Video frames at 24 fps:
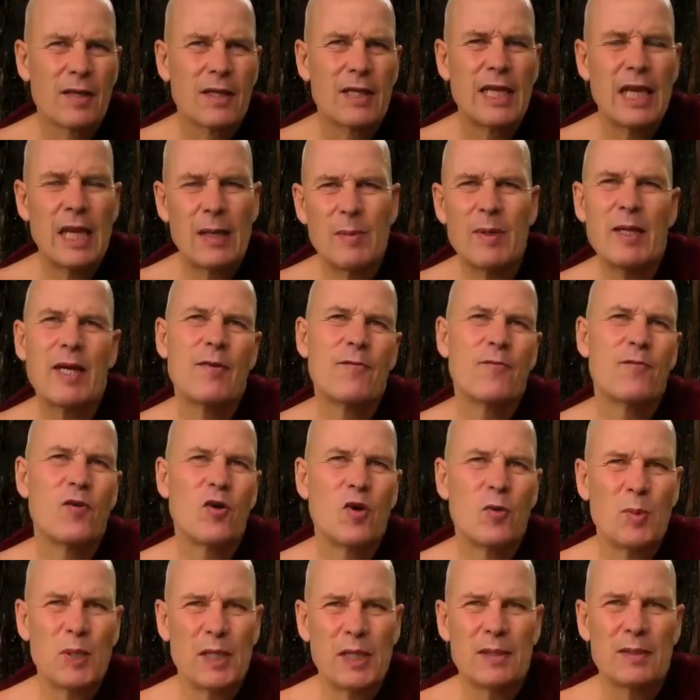Naming and
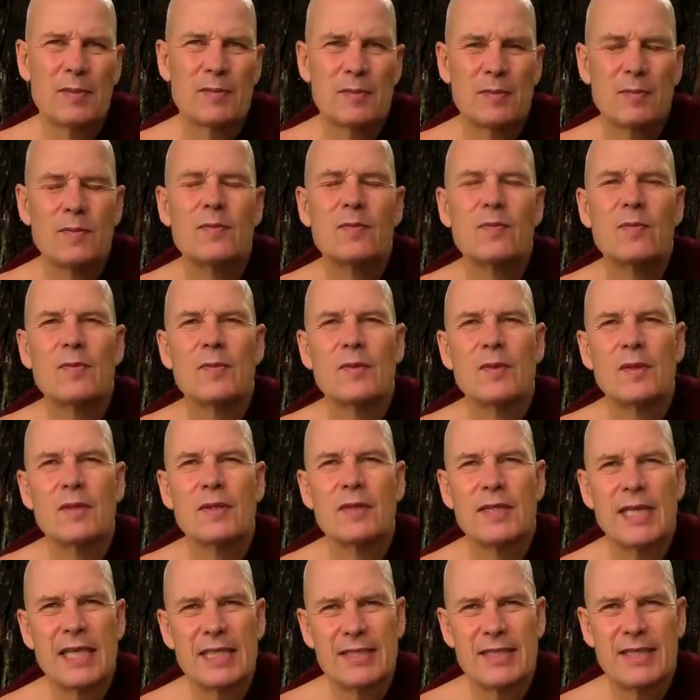forming,
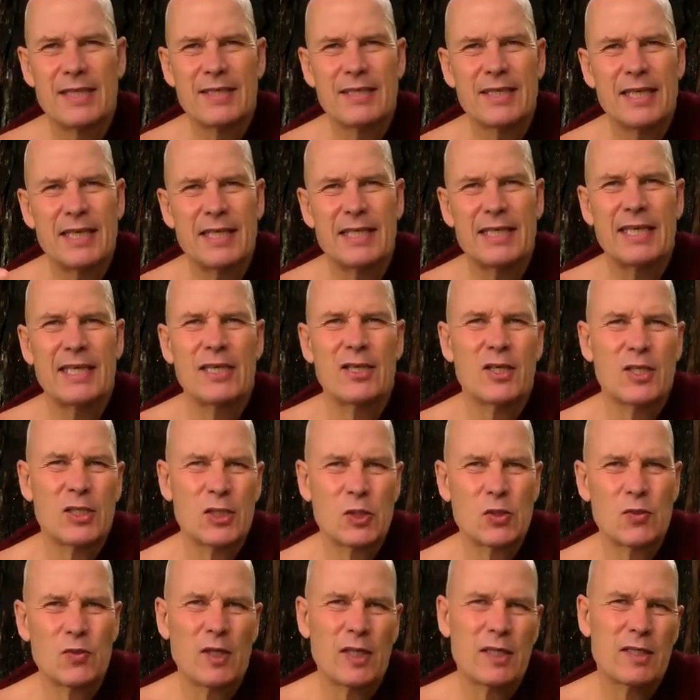designating and
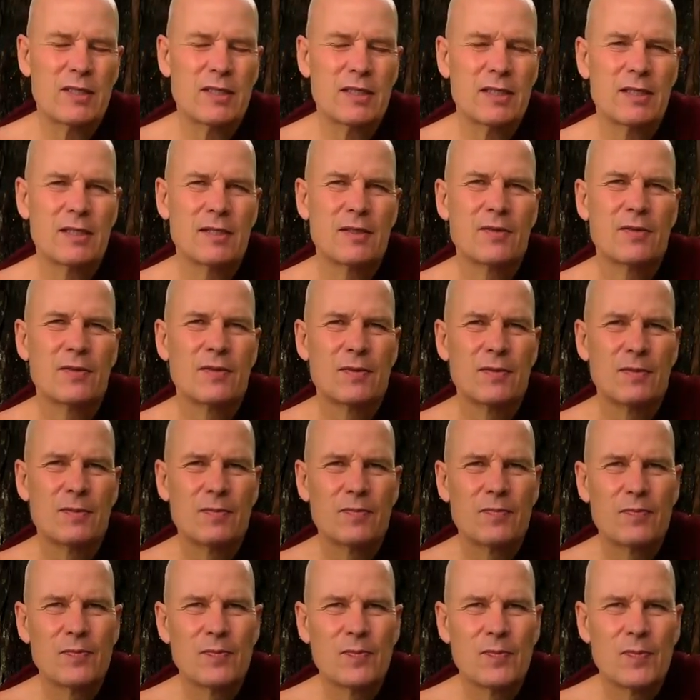constructing.
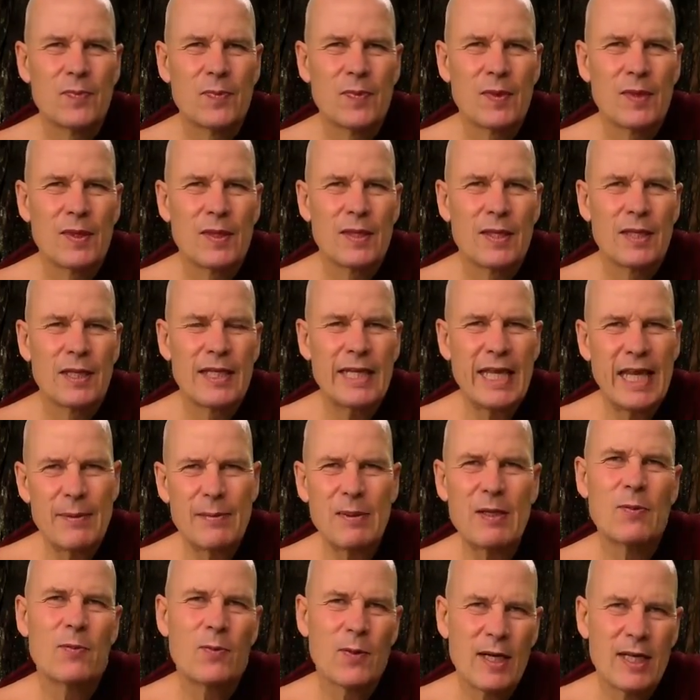
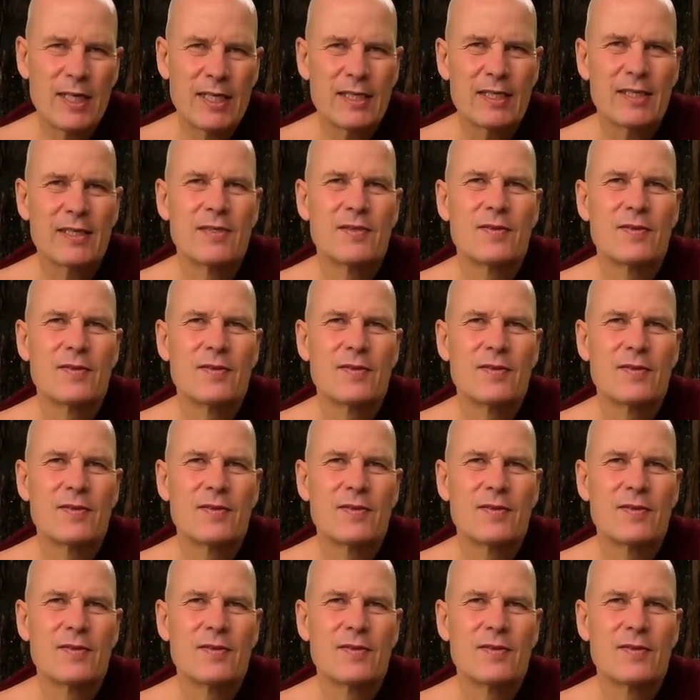Naming what,